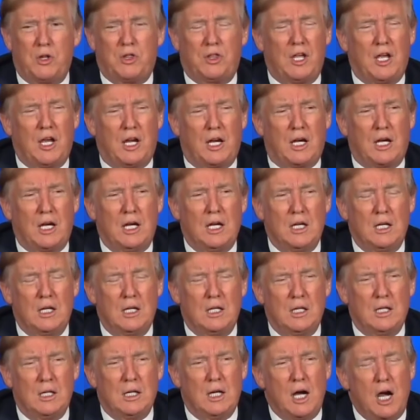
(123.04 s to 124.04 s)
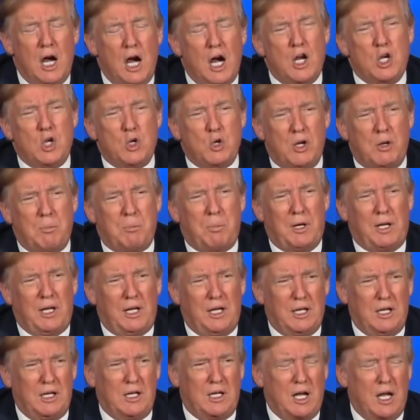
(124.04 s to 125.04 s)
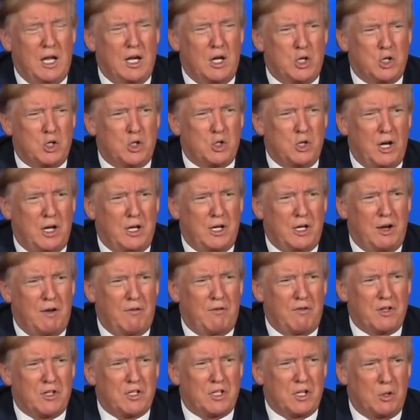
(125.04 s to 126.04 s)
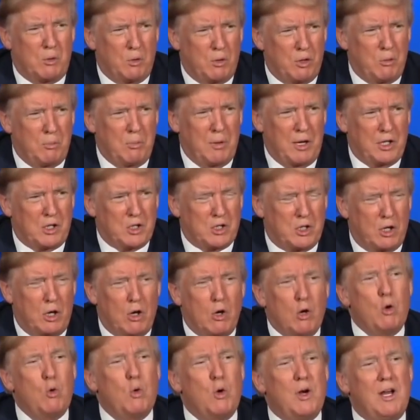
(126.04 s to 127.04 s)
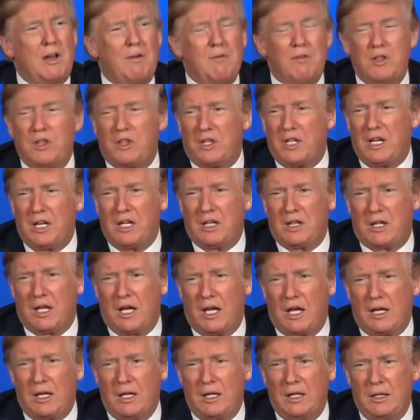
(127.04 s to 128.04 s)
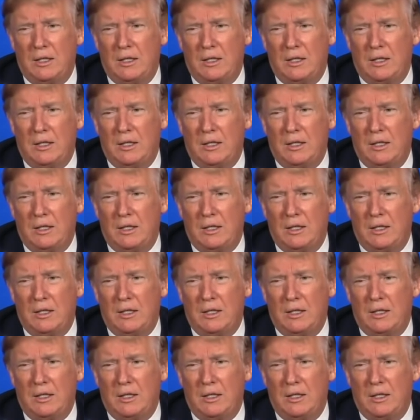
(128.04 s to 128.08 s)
think? $100 billion trade deficit with Mexico. Who would even think that?